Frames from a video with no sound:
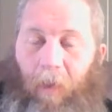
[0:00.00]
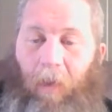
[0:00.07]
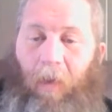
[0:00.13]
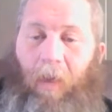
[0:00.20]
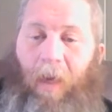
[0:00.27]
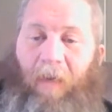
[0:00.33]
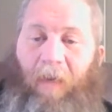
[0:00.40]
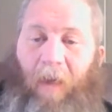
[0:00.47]

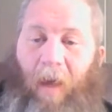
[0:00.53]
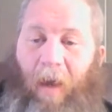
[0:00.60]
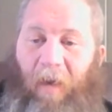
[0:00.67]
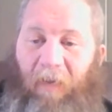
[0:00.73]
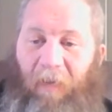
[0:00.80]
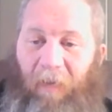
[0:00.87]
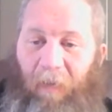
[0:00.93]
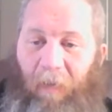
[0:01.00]
you definitely
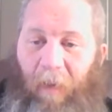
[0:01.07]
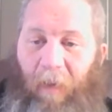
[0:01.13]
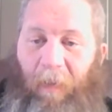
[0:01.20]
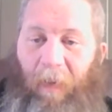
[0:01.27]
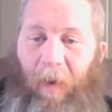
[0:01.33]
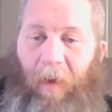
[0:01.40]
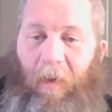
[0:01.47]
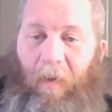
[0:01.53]
have my
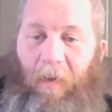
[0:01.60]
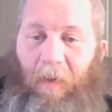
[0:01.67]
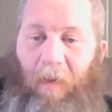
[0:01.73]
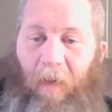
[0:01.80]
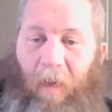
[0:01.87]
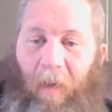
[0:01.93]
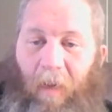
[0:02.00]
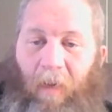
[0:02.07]

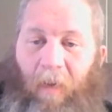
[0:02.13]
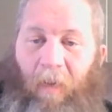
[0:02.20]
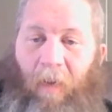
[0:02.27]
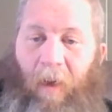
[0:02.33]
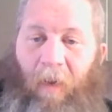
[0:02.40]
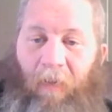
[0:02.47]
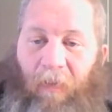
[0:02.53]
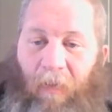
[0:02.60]
prayers coming your
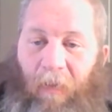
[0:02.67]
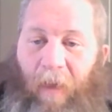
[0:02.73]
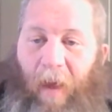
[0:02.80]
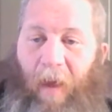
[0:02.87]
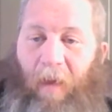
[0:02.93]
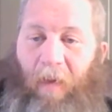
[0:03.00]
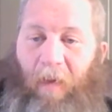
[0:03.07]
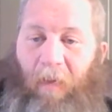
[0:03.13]
way
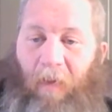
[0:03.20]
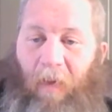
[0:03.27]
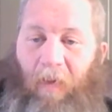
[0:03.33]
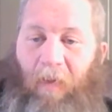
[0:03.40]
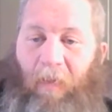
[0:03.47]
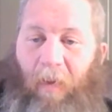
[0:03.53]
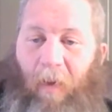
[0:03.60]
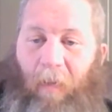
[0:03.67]
for
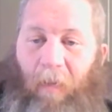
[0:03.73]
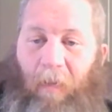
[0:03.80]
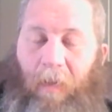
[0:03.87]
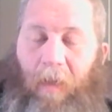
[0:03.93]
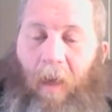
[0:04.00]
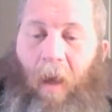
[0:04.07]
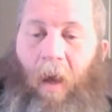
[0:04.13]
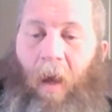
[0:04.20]
those
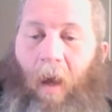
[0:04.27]
problems.